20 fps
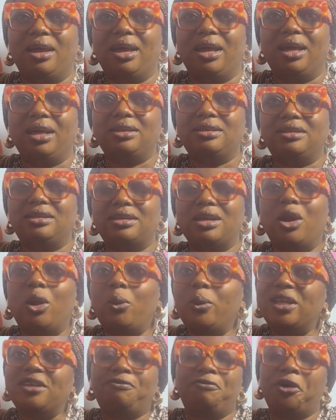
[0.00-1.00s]
it's
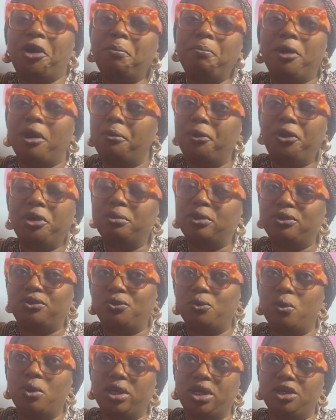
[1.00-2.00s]
always very memorable
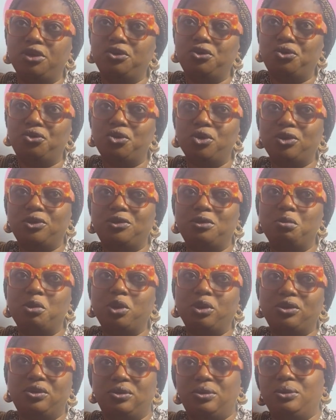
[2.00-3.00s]
to walk into
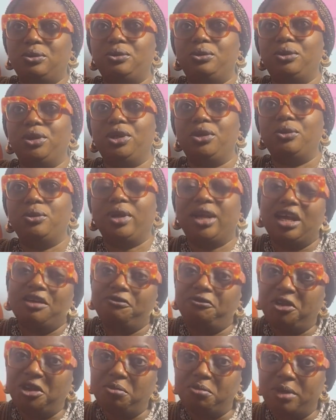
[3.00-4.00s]
Rosemore to, you know, get
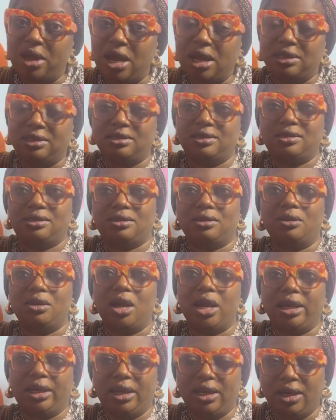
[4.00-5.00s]
feedbacks on
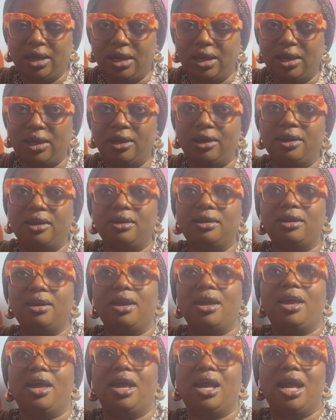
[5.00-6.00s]
our kid
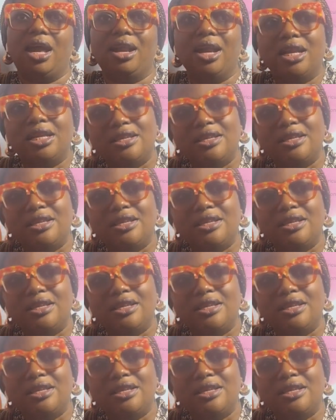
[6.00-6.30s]
and then